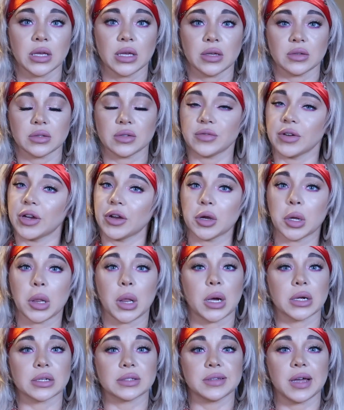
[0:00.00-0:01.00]
It's a very
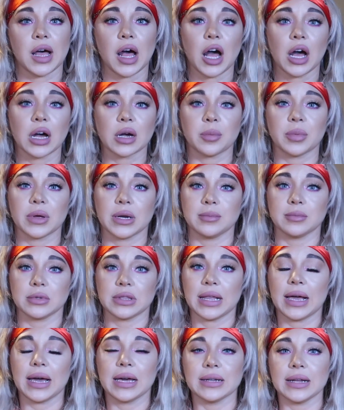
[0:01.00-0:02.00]
long talk, but I'm
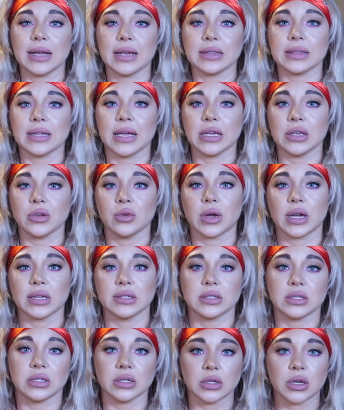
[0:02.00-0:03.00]
glad I let you
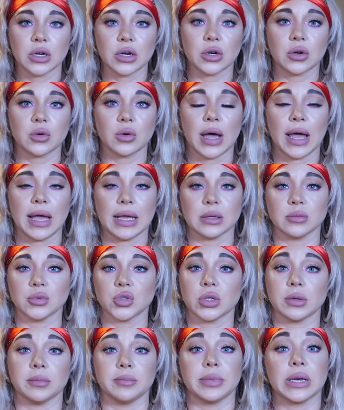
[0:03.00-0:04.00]
guys know I am
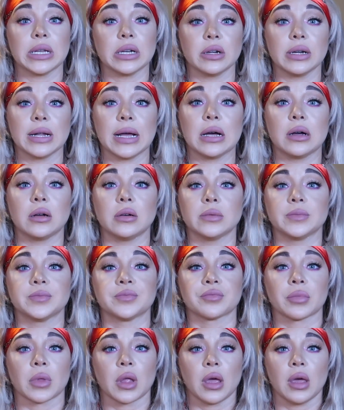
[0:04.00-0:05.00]
doing better now.
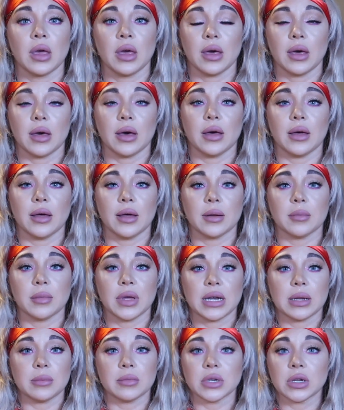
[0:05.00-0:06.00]

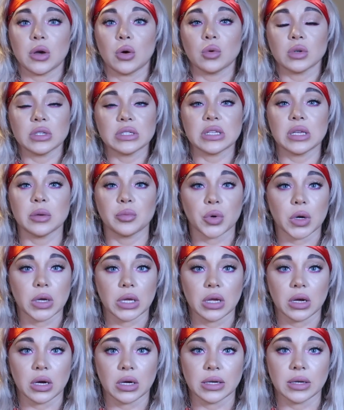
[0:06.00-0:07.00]
And I'm going to always keep
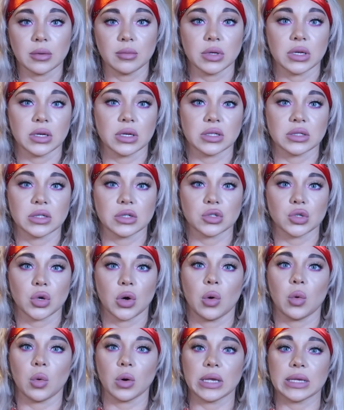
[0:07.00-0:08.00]
working on it because there's
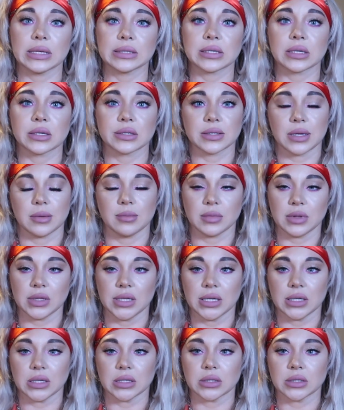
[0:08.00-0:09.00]
always
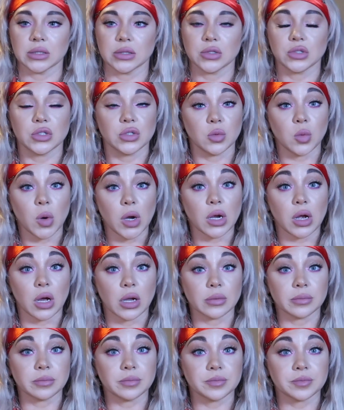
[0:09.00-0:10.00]
something to work
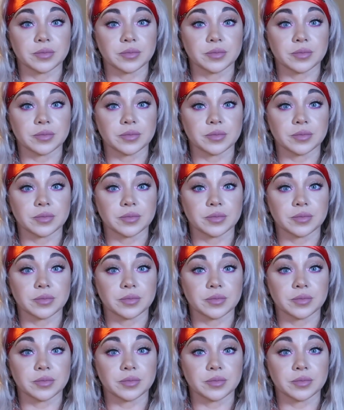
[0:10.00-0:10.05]
on.